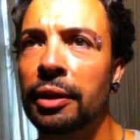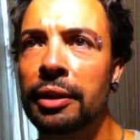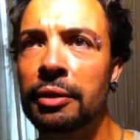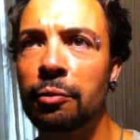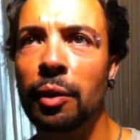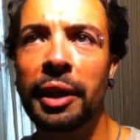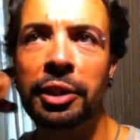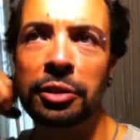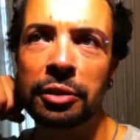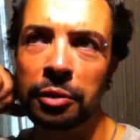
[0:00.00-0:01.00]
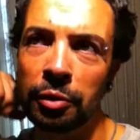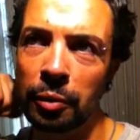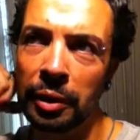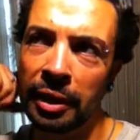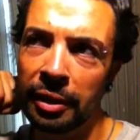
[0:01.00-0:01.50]
in relation
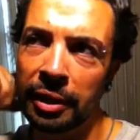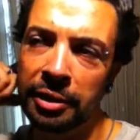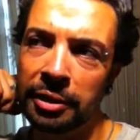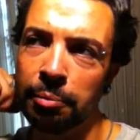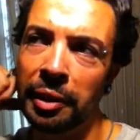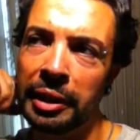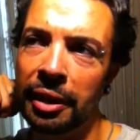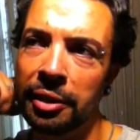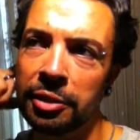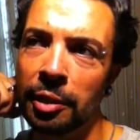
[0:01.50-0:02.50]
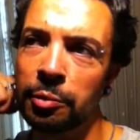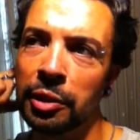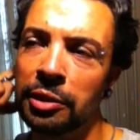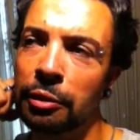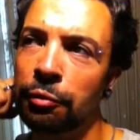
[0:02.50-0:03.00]
to this and many other
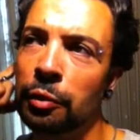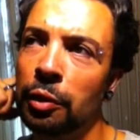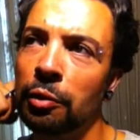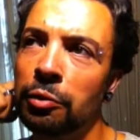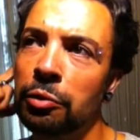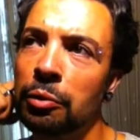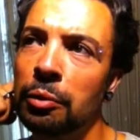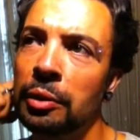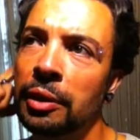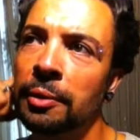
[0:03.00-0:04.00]
subjects, if you go to